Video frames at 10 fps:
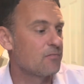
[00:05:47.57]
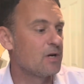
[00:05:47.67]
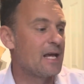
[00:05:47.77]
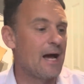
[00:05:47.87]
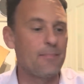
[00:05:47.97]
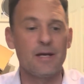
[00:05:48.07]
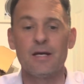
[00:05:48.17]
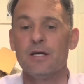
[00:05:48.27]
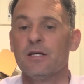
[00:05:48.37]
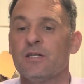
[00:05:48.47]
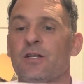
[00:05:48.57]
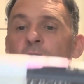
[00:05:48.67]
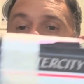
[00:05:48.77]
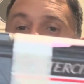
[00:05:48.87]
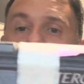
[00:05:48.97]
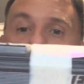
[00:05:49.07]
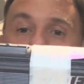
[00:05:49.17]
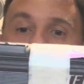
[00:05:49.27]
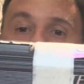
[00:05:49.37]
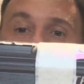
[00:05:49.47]
really happy. Starting over here,
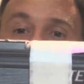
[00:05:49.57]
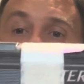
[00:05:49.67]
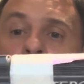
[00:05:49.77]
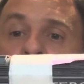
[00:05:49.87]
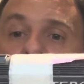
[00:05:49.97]
got Intercity dummy